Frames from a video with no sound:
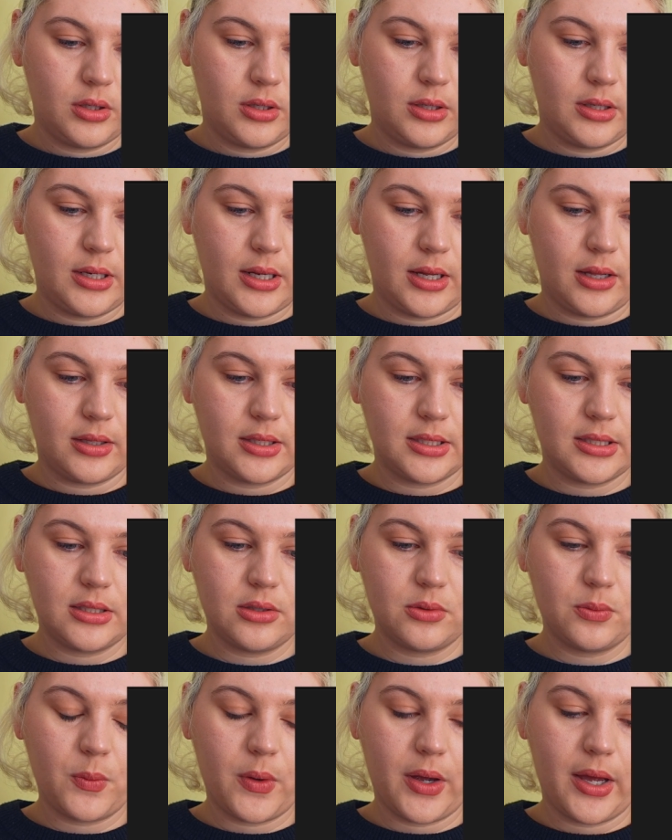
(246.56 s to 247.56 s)
Now this
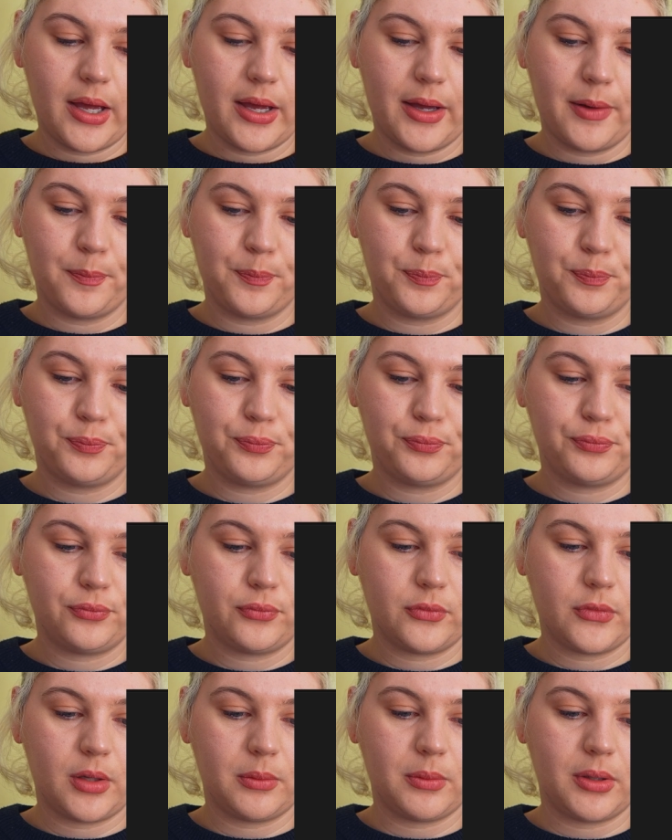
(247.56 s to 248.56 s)
is where
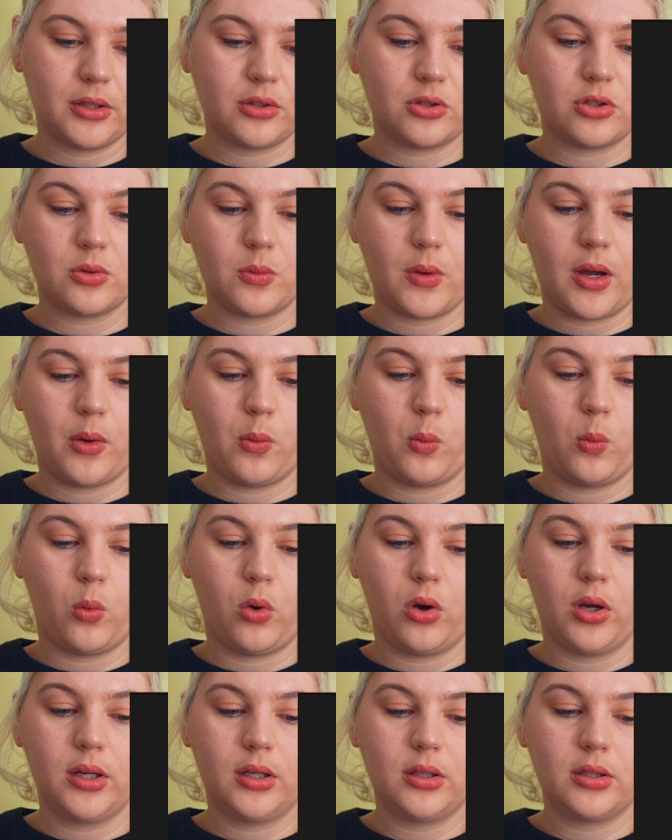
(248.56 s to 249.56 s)
I'm like, do I
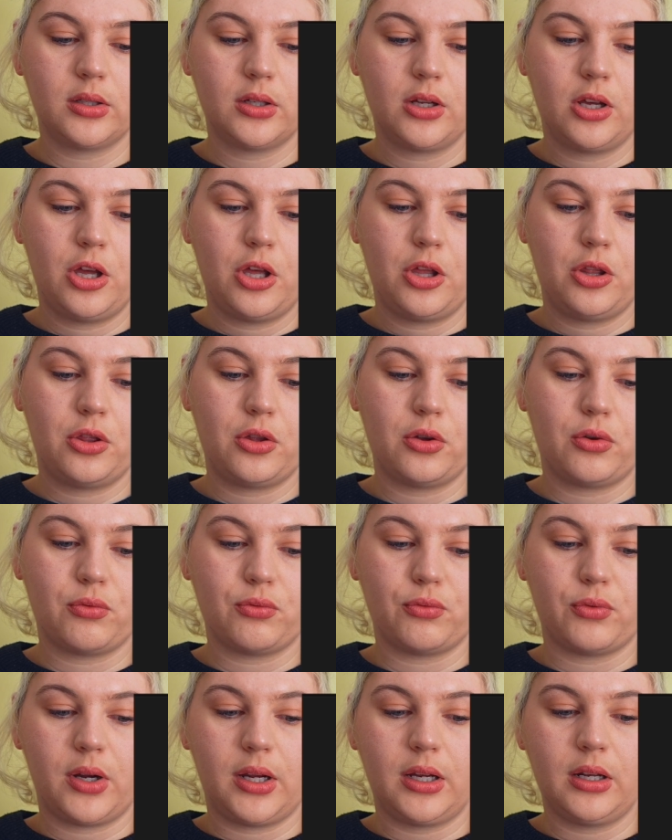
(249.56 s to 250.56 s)
want the
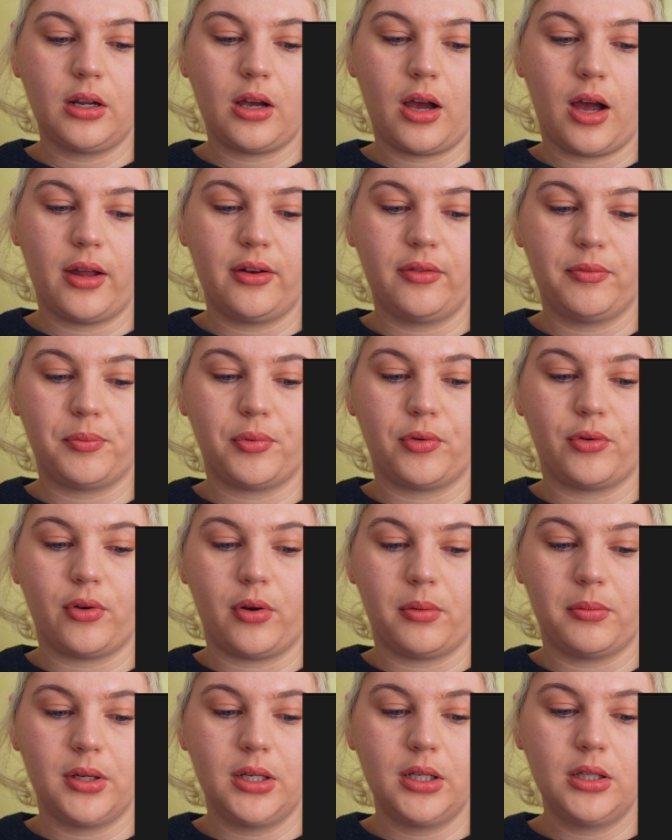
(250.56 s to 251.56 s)
green kind of
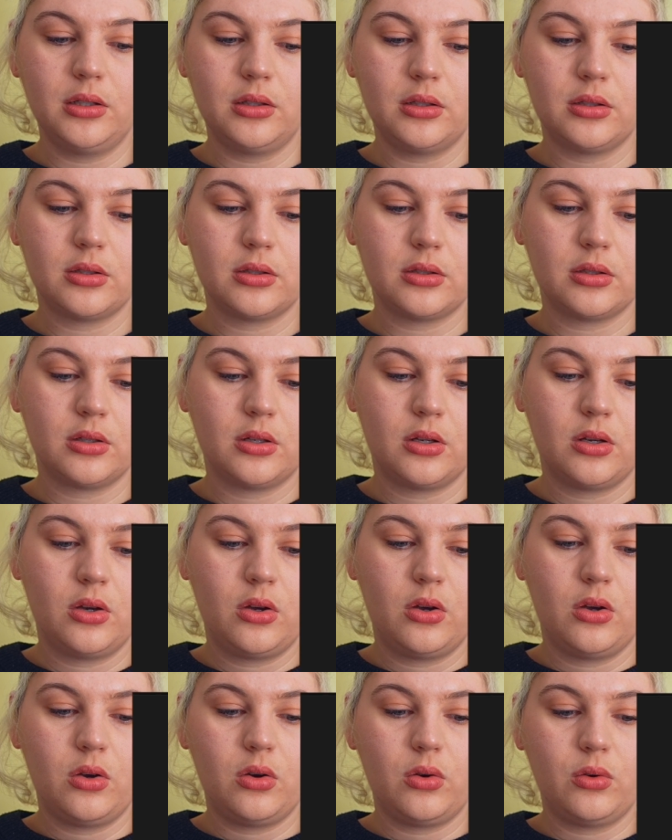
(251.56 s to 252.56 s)
prominent,
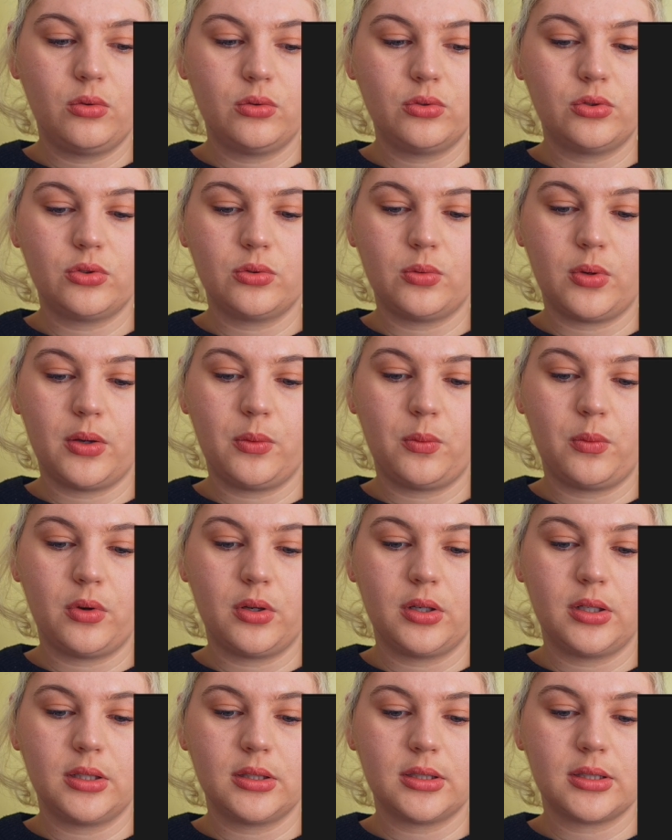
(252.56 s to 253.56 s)
or do I
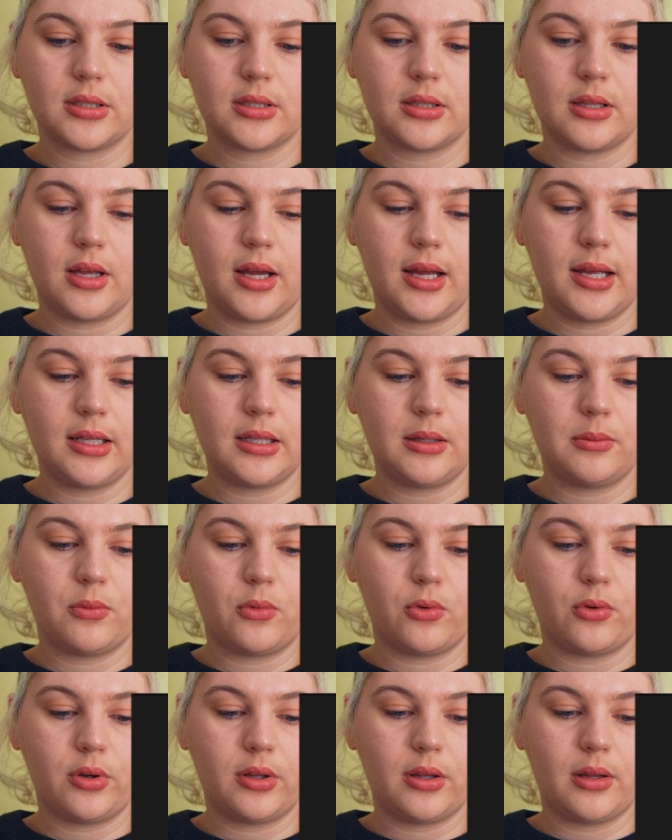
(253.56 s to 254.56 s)
want it slightly
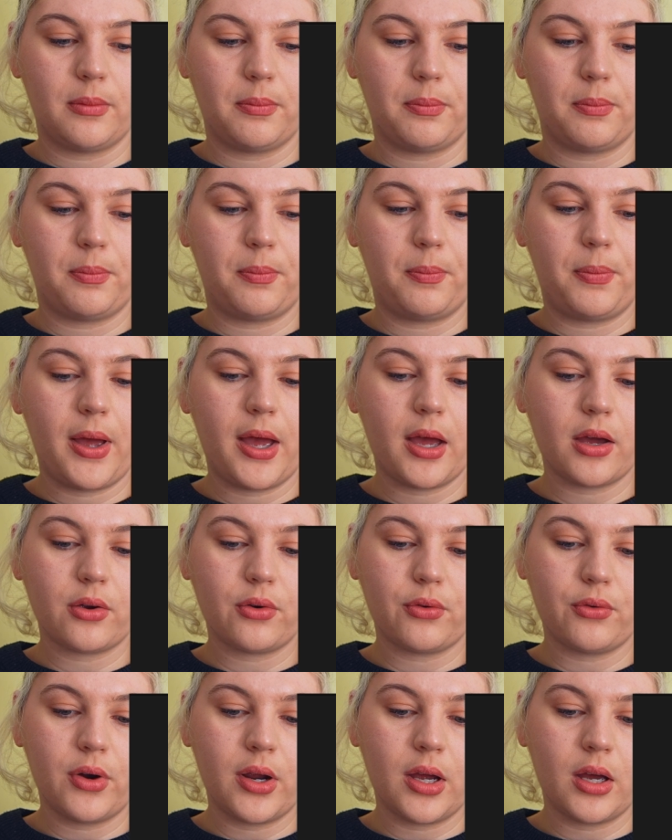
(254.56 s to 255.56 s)
more in the
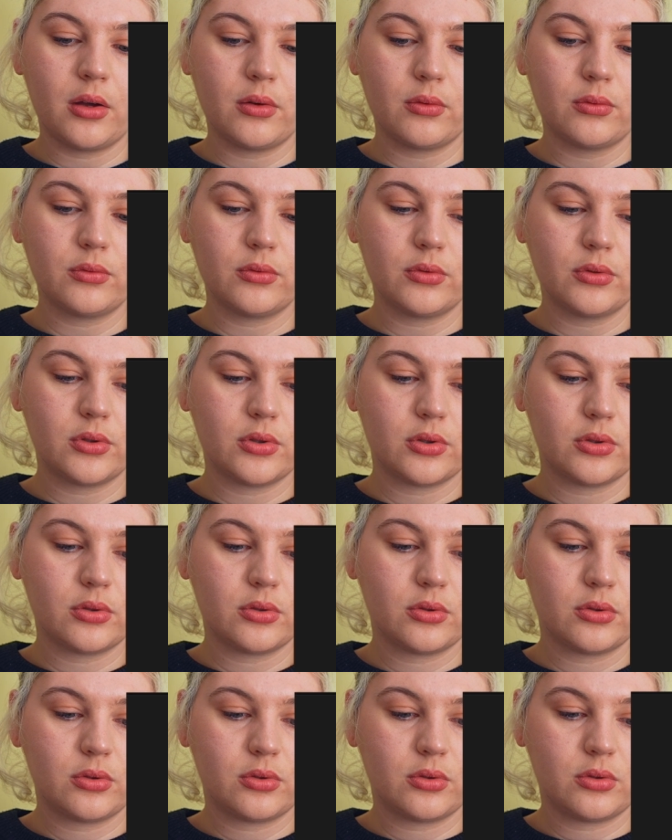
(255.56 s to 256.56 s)
background
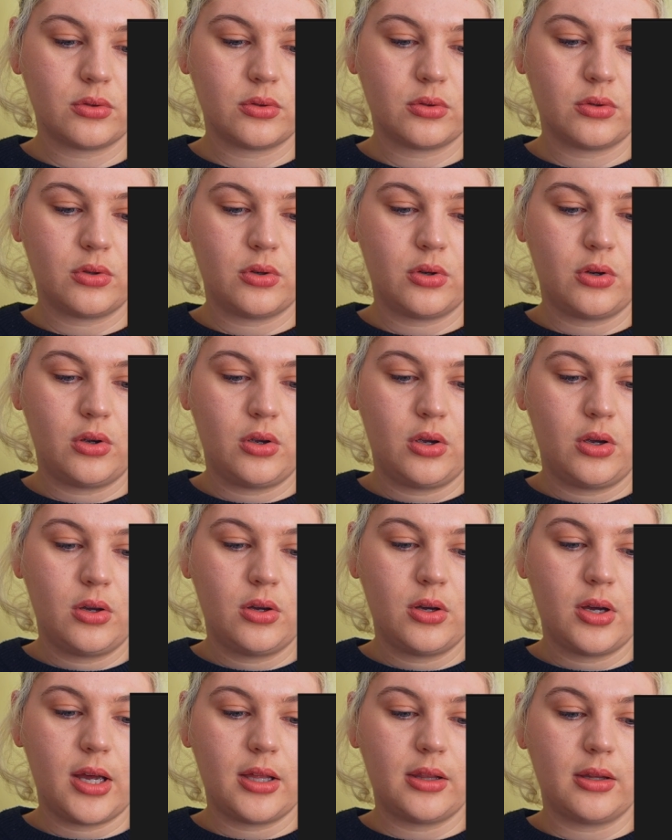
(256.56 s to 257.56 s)

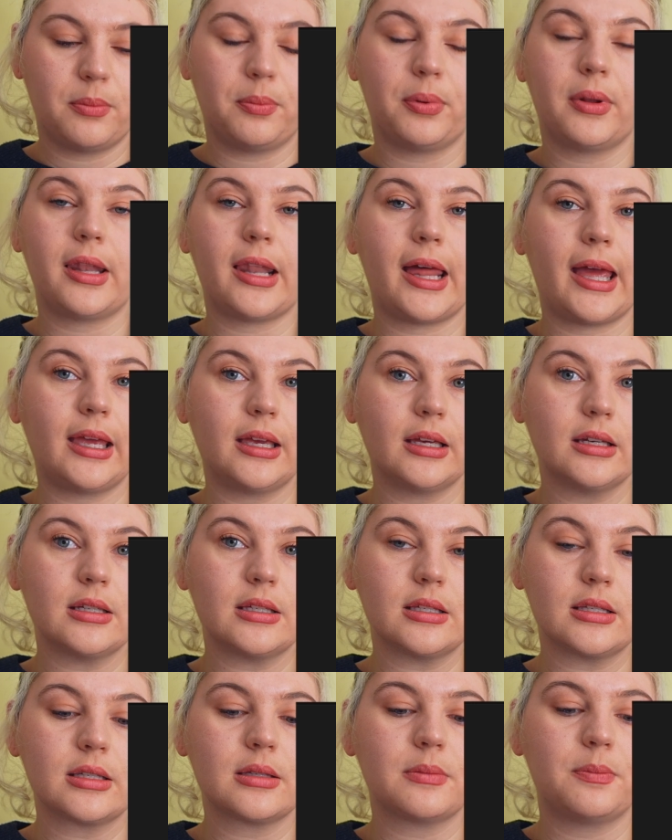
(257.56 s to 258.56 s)
and the
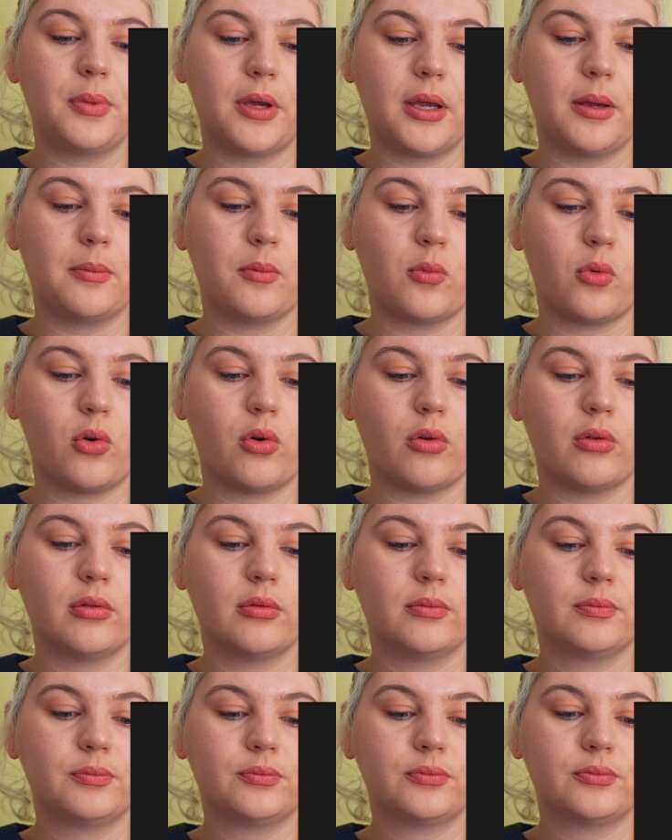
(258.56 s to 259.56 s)
players be more
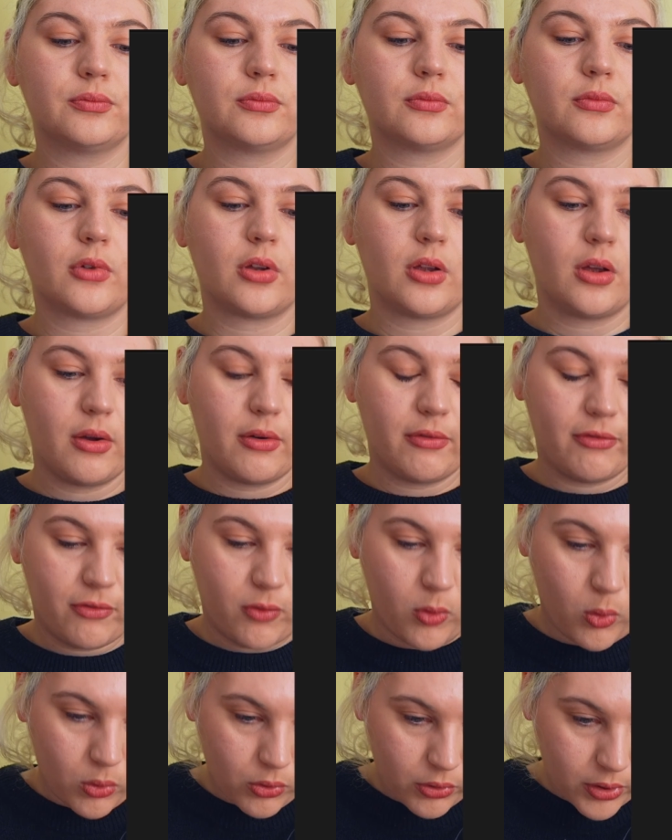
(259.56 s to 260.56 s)

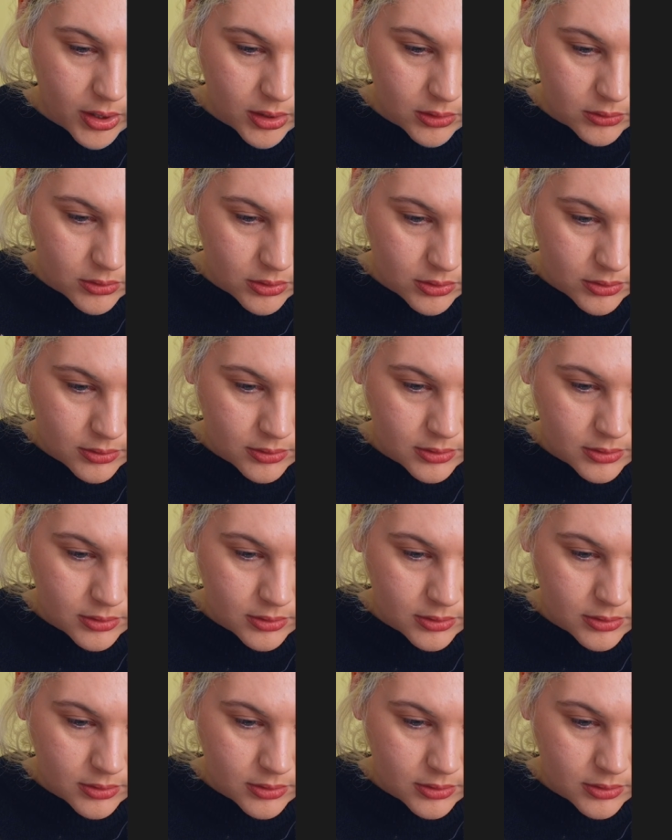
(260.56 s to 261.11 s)
foreground?